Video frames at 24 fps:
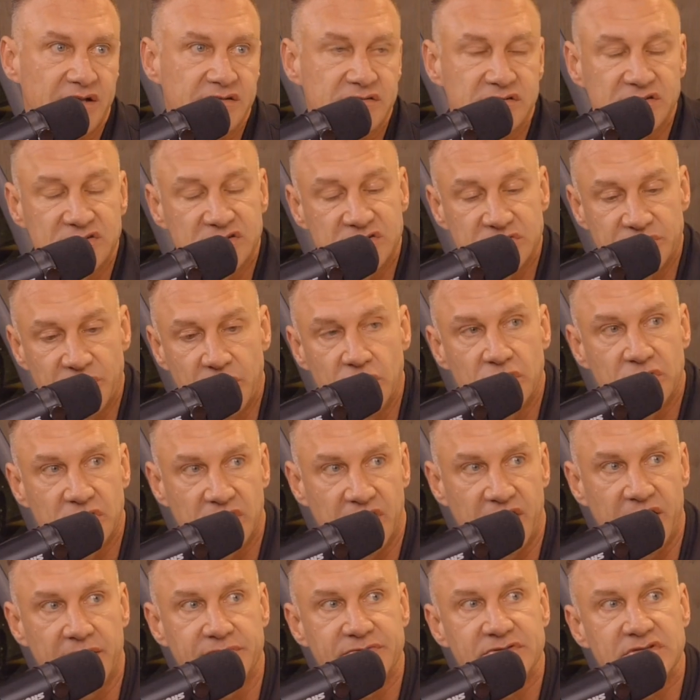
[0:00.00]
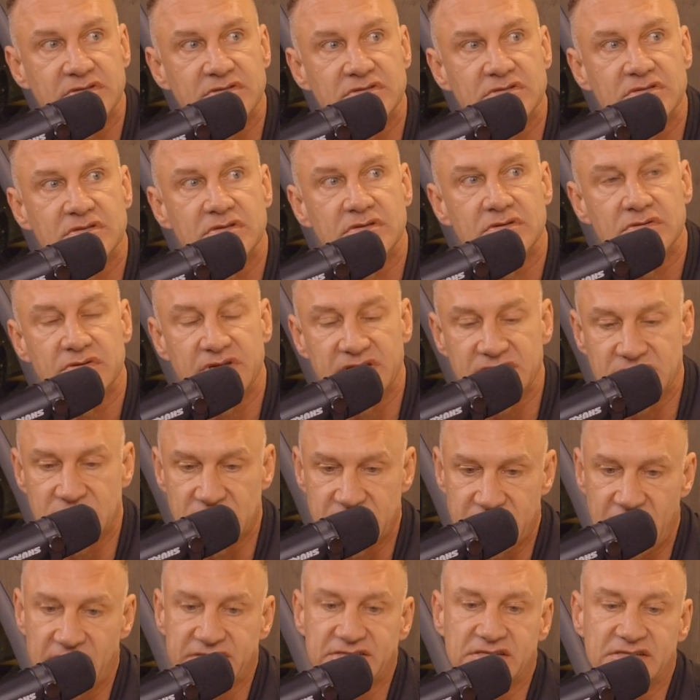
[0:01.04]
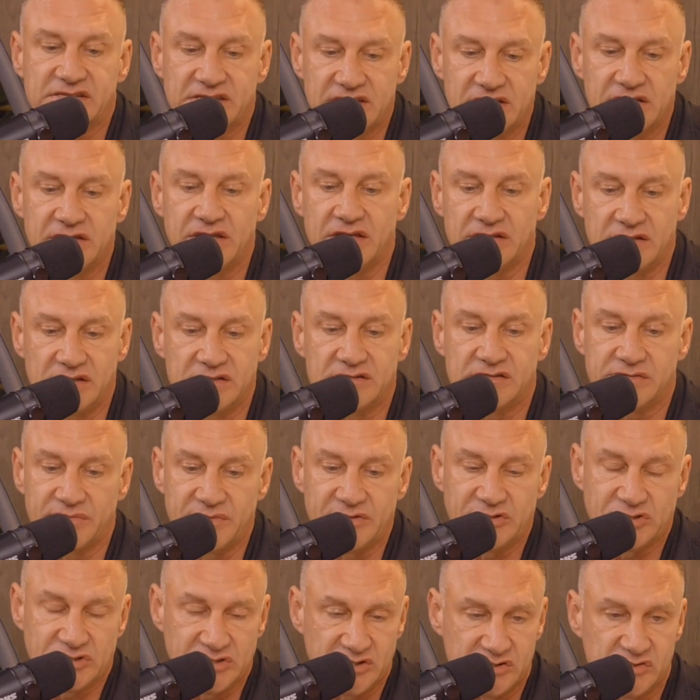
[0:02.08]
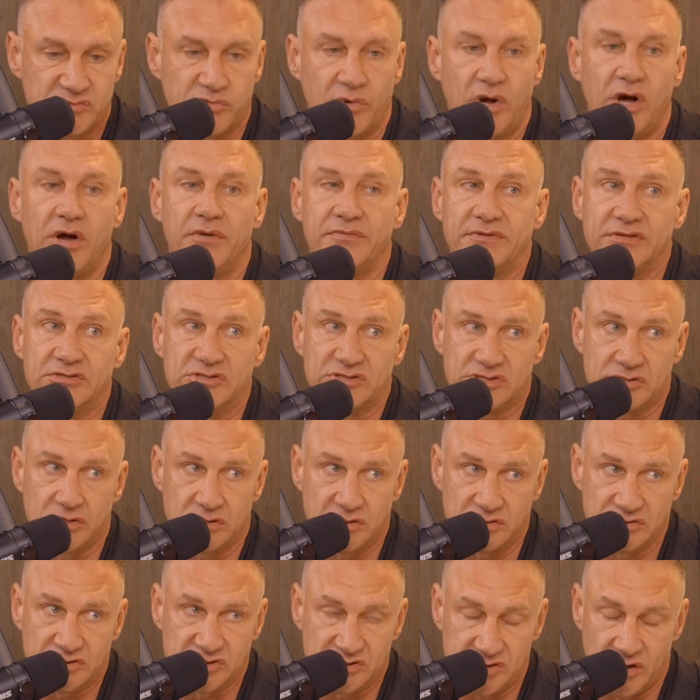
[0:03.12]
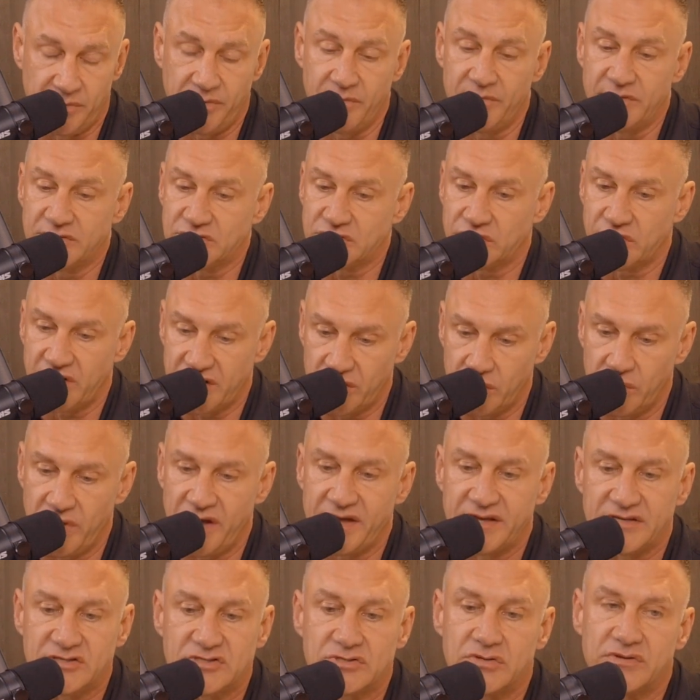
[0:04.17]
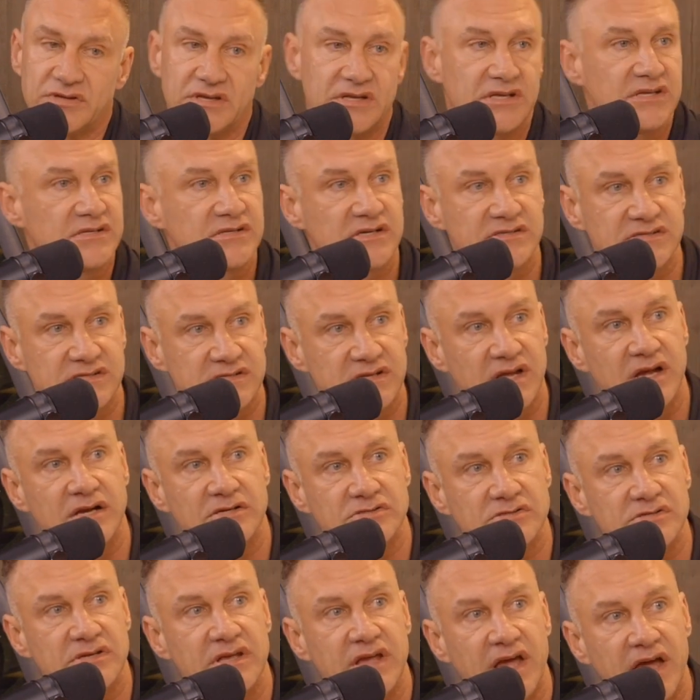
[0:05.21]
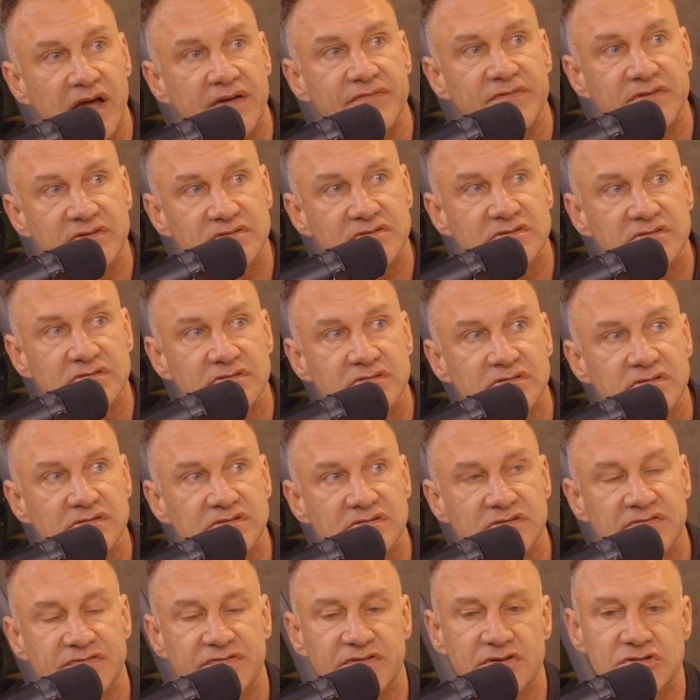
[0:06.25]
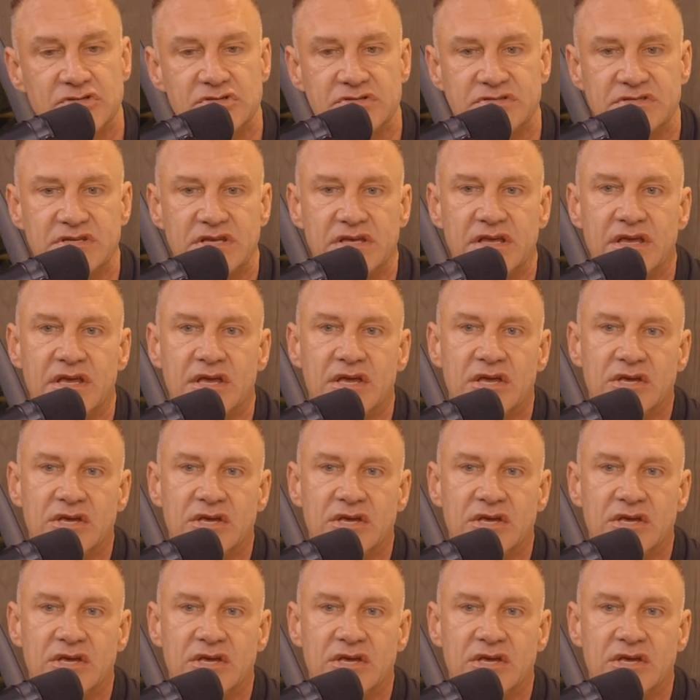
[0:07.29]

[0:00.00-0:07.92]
Because his mood collapses. Okay, so that's a kid that needs to be cheek swabbed and start on supplements right away so that he doesn't actually have this deficiency.